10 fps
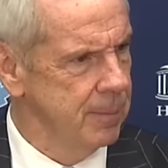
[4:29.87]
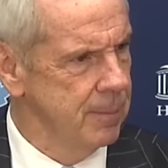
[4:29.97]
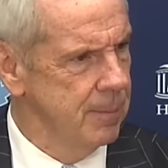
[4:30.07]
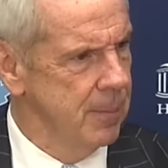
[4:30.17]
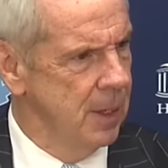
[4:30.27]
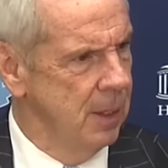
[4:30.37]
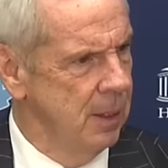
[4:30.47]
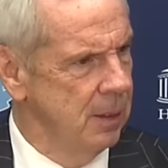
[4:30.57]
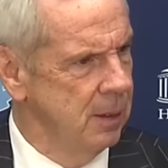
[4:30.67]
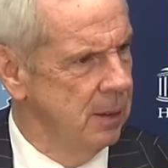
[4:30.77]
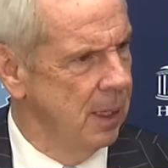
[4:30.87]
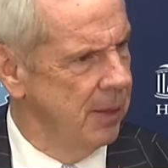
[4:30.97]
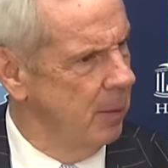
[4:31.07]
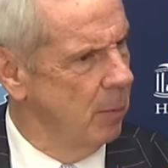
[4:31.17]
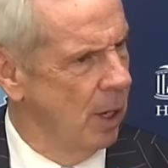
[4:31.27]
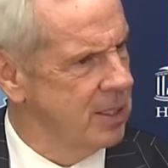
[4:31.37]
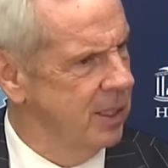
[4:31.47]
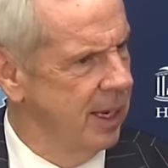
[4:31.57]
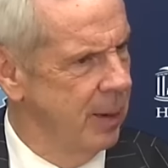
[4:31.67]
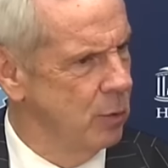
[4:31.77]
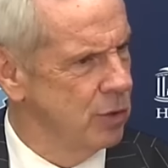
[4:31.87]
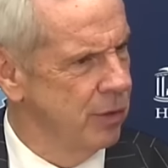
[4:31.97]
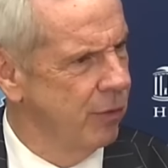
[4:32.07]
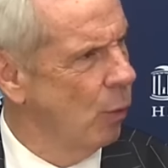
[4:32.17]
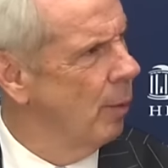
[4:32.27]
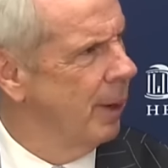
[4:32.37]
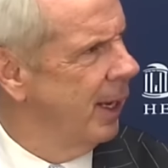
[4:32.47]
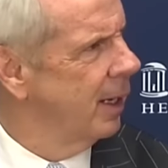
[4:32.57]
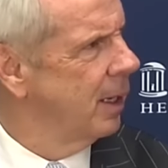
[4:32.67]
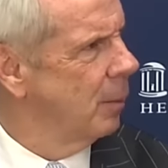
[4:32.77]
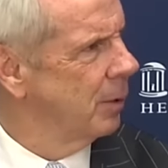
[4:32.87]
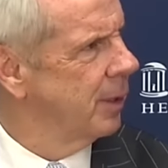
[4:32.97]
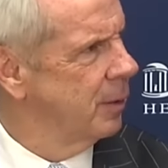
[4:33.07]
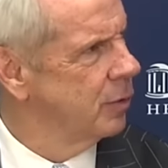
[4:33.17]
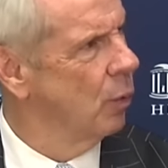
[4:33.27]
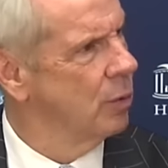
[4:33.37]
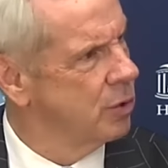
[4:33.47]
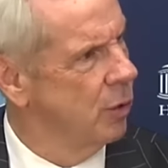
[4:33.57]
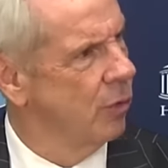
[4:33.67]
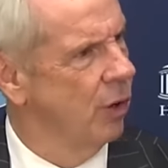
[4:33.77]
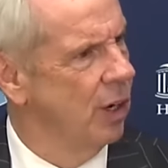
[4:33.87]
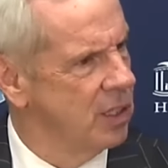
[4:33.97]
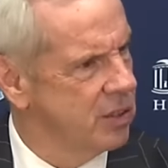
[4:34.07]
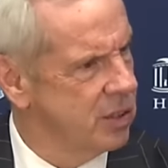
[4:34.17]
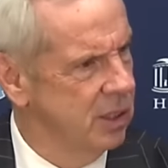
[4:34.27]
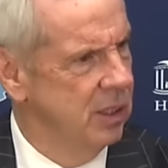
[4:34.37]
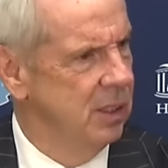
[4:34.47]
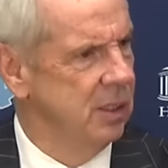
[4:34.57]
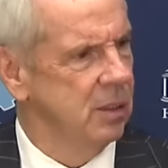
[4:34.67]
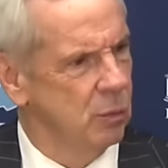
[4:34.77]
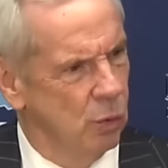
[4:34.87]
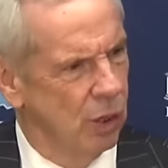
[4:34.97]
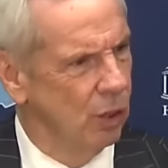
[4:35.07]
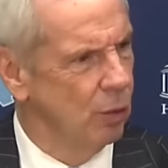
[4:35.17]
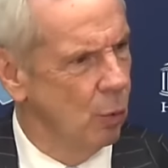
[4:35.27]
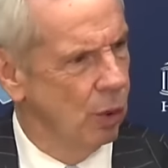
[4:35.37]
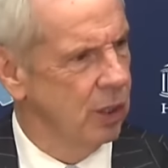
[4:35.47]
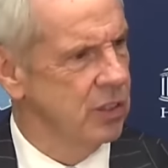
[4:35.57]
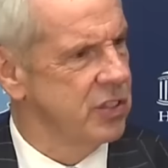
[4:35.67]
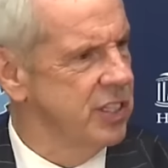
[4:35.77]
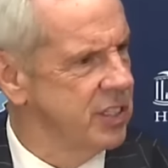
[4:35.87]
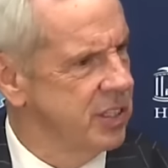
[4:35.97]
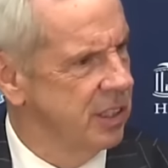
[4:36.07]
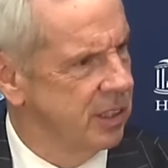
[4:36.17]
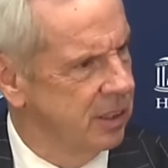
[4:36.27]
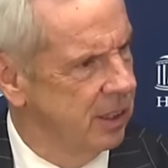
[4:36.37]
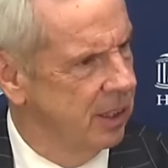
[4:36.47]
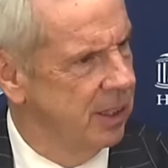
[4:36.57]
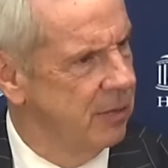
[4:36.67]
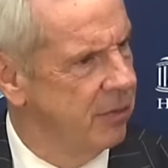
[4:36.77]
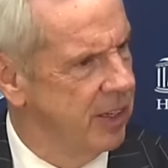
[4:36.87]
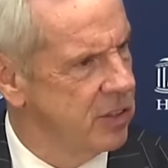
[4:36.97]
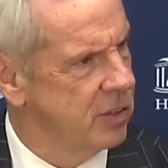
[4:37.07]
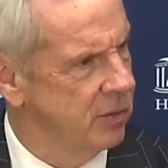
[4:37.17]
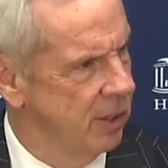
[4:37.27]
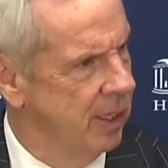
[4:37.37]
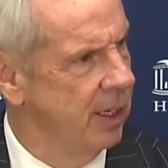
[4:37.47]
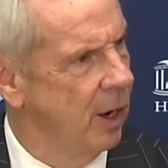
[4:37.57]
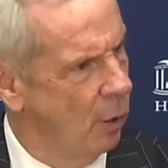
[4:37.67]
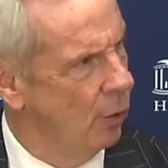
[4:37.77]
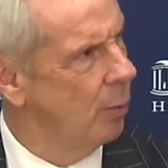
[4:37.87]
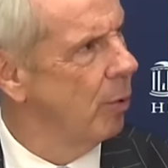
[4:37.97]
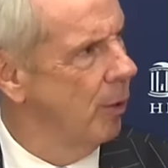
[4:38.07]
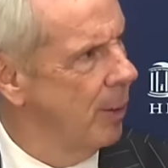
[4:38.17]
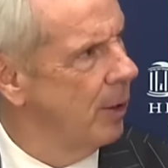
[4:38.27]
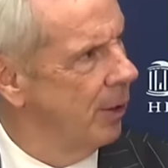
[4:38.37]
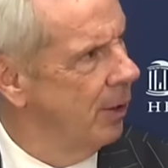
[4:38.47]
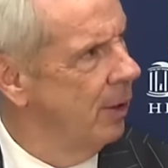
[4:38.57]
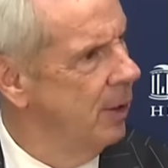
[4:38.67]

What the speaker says: I think Blossom game was the 4-man a couple of times for him. So for us, we're a little more consistent defensively on the perimeter.